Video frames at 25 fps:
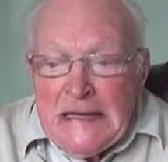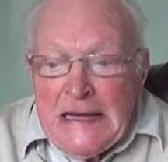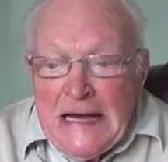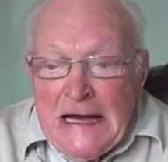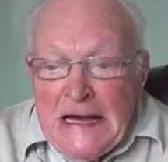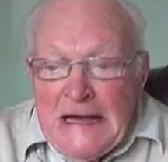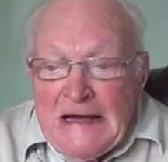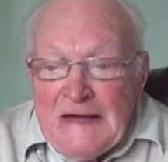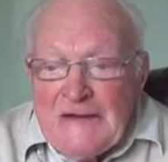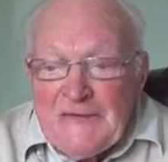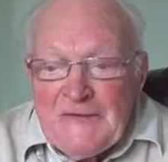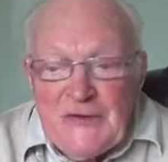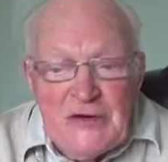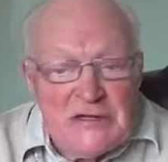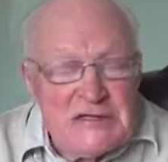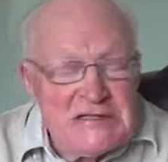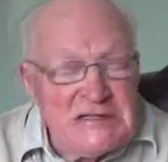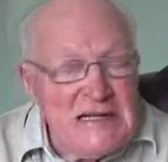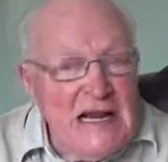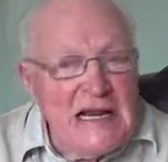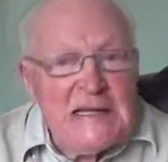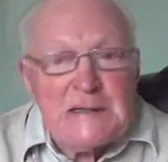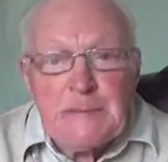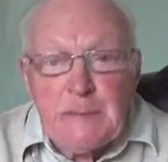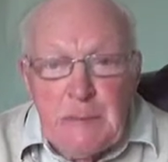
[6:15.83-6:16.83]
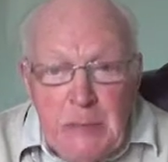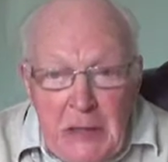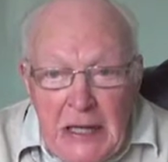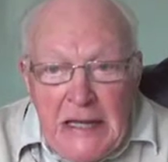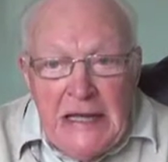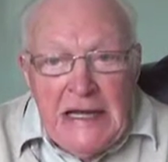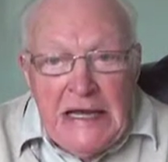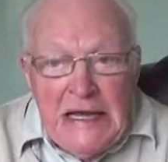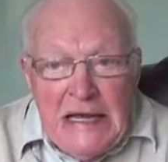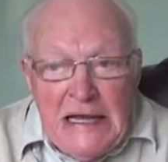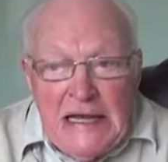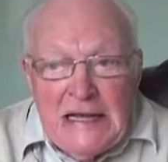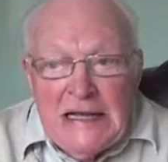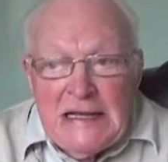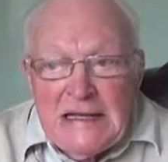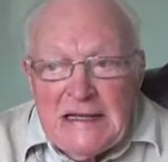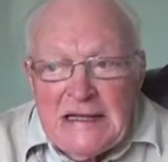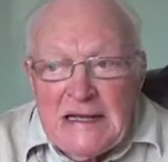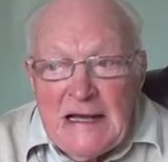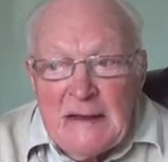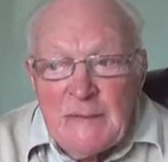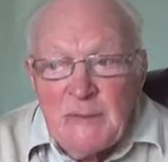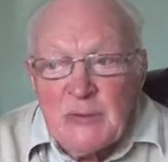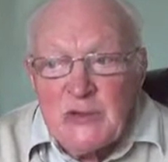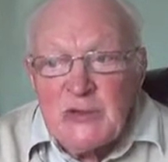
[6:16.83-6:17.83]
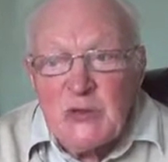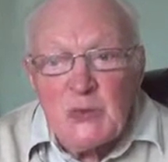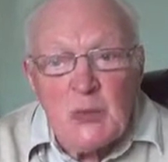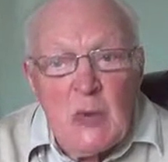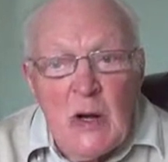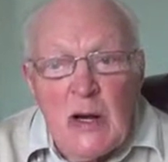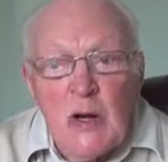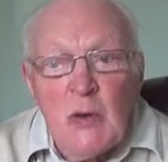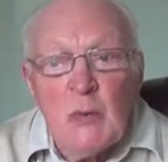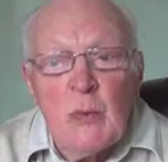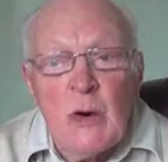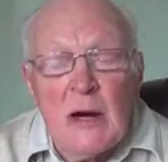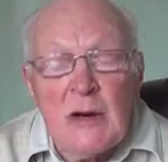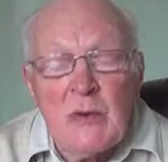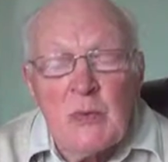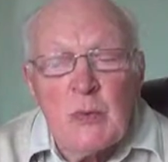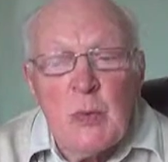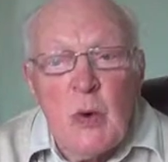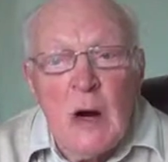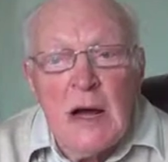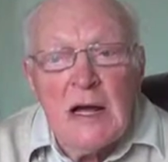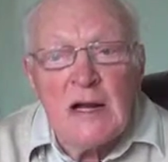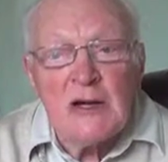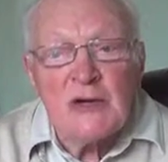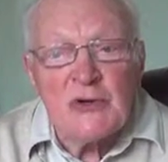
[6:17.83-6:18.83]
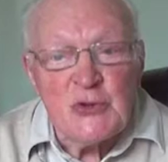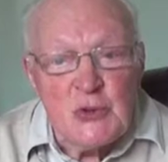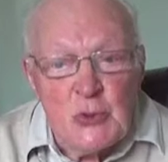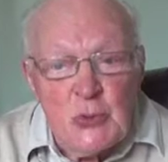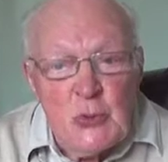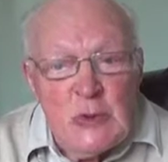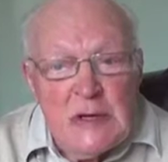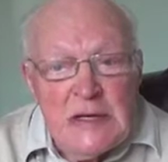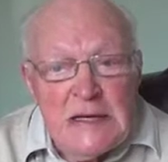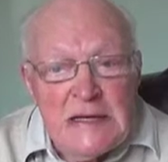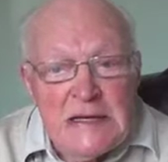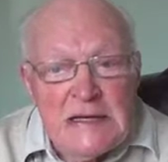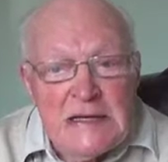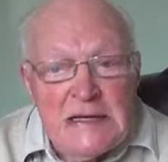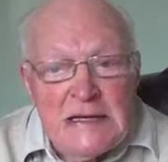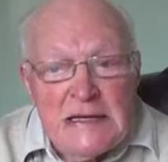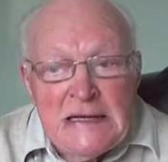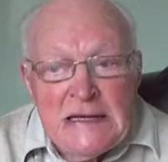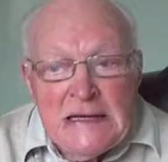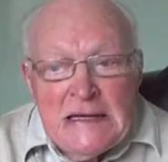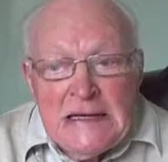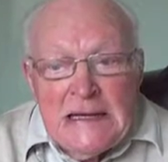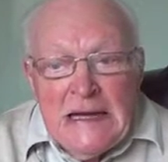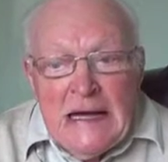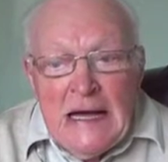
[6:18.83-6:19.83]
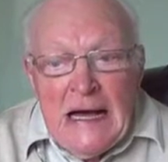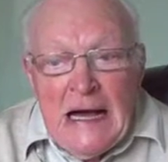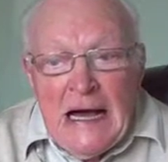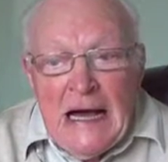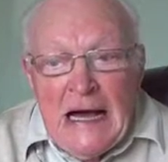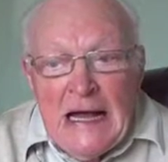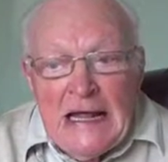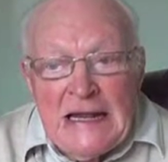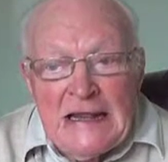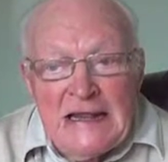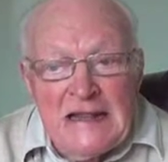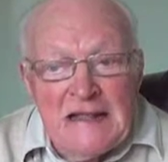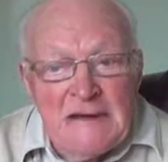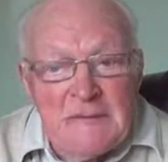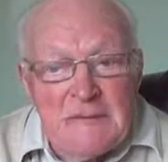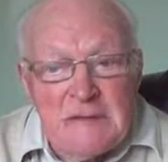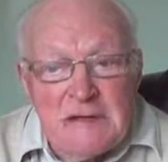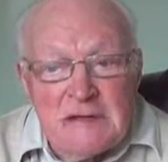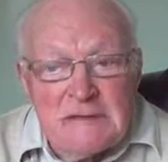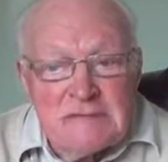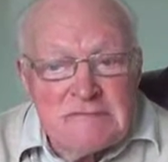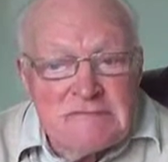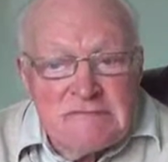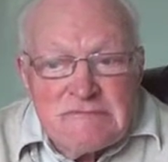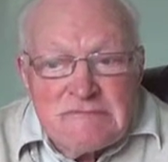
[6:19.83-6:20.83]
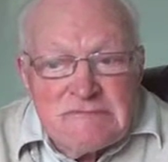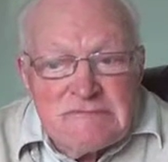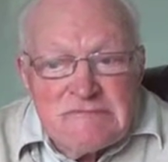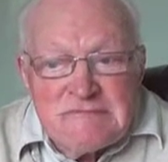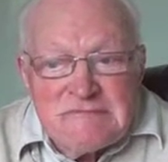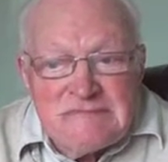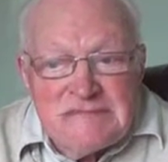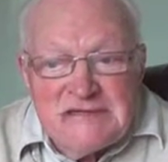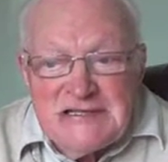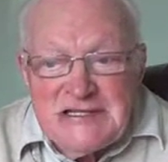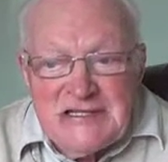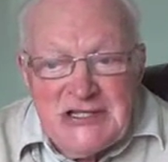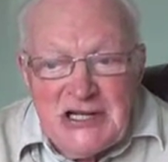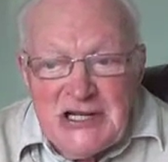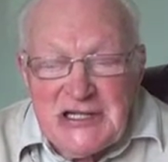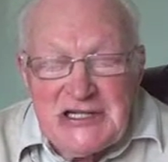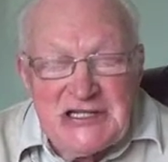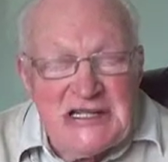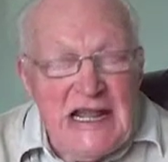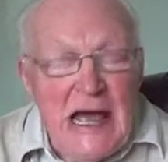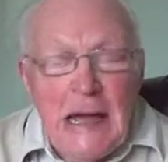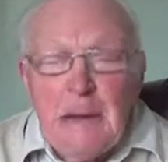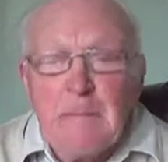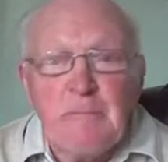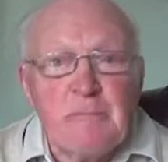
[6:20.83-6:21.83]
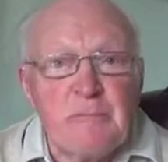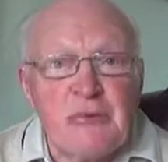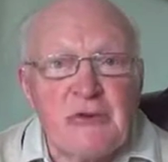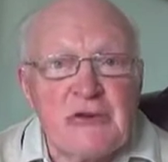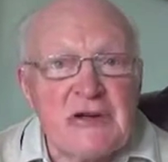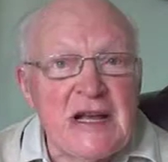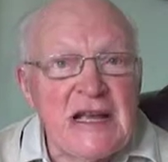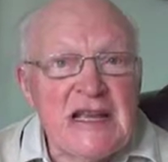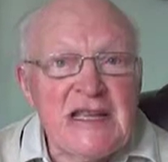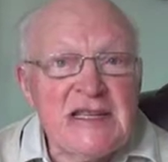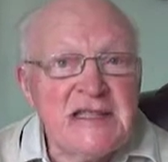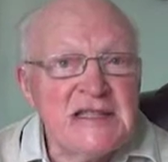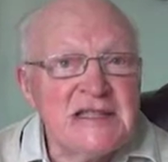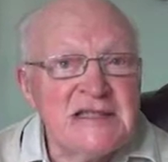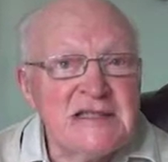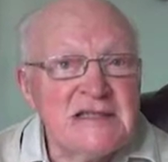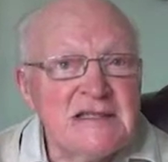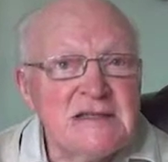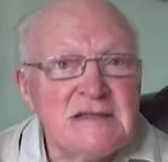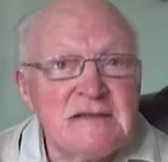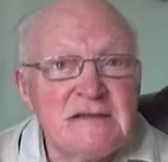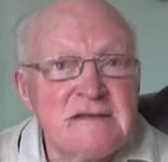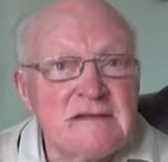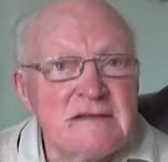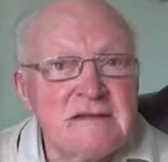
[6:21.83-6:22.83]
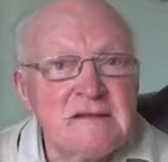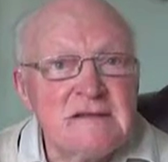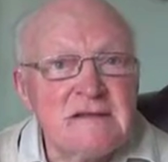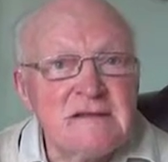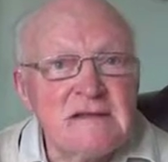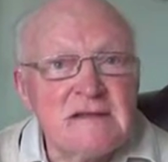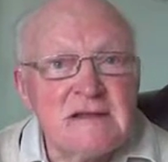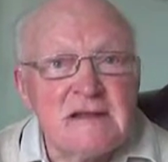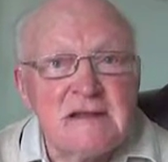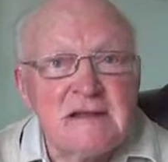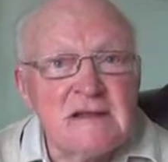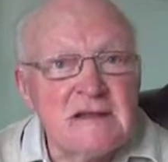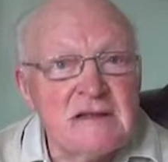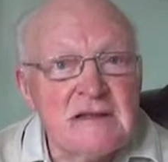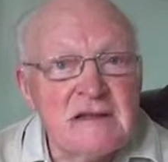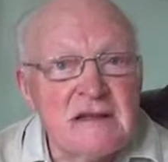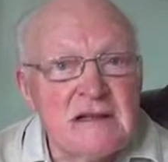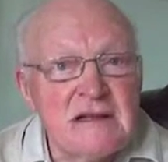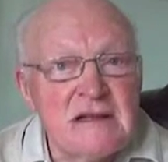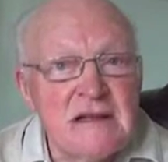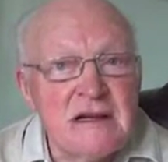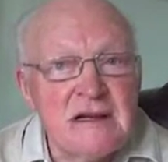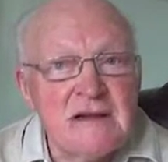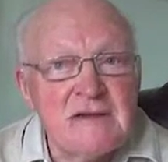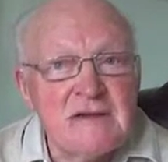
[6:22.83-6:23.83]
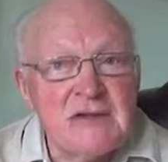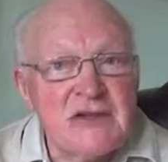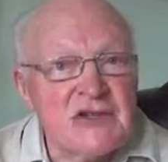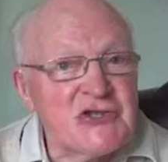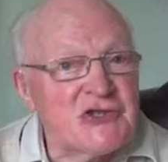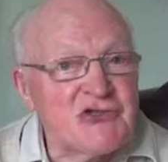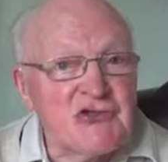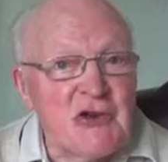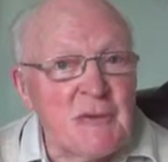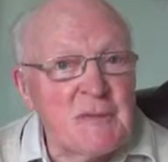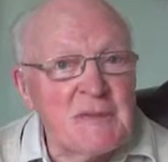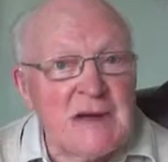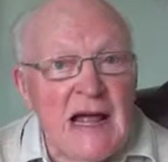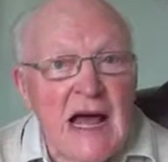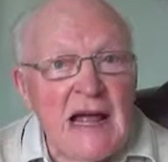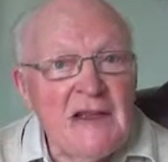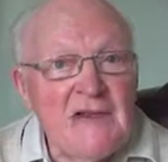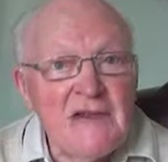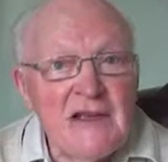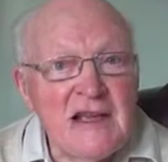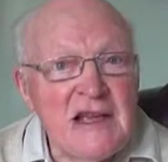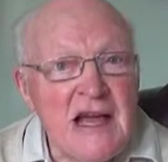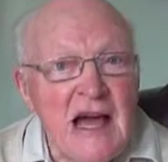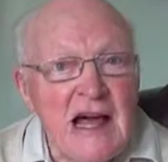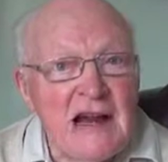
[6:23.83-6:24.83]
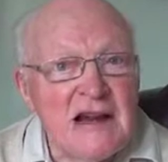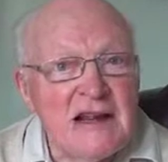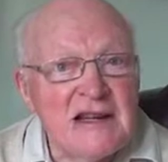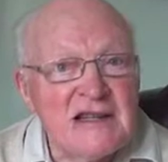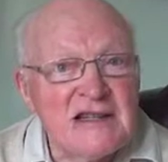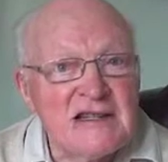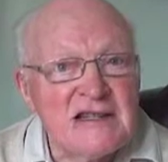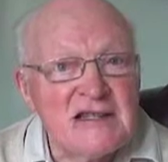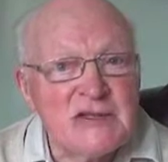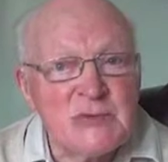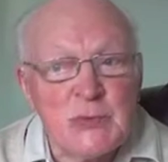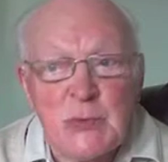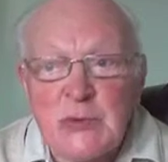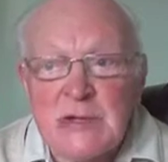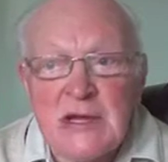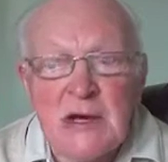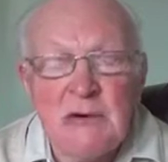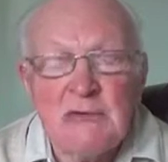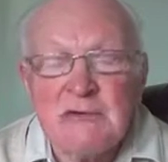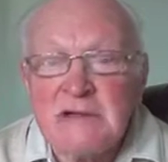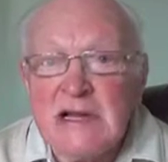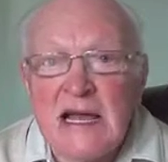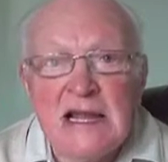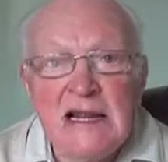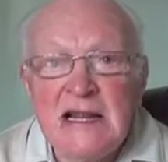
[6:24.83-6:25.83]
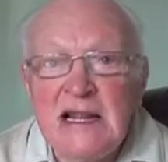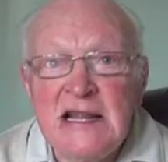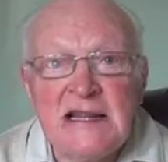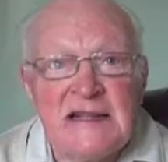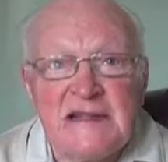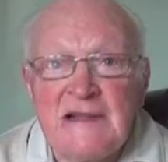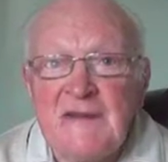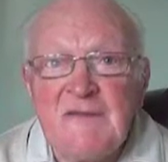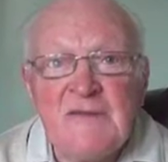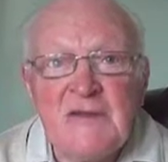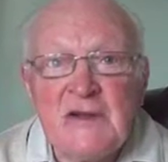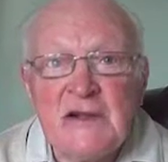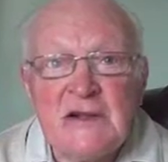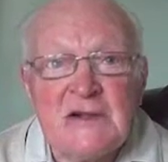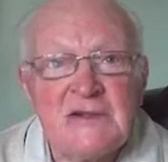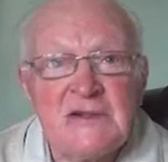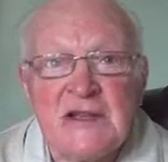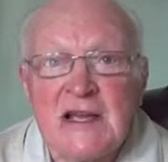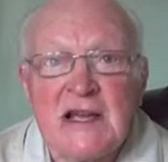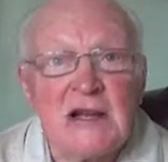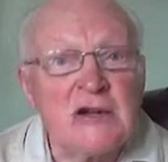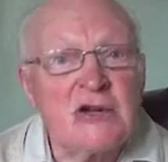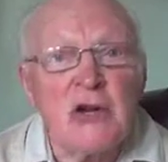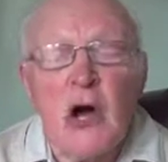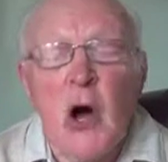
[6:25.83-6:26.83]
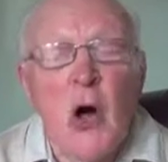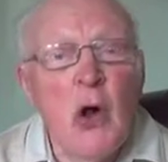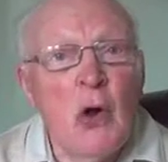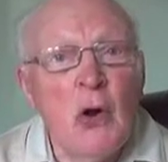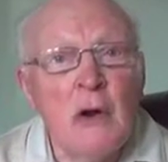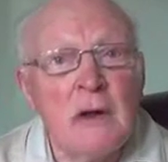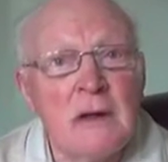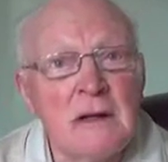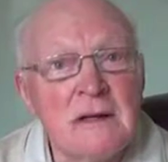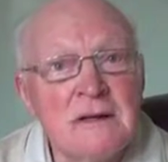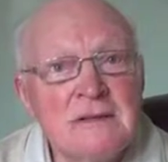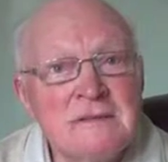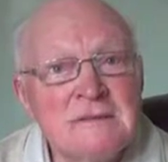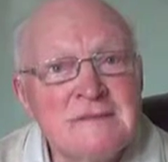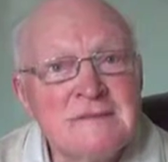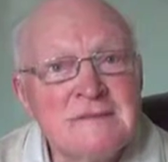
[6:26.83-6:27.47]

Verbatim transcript: a first class play, it was well worthwhile doing, and they were they just embraced the, the, uh, the script and the characters without any difficulty at all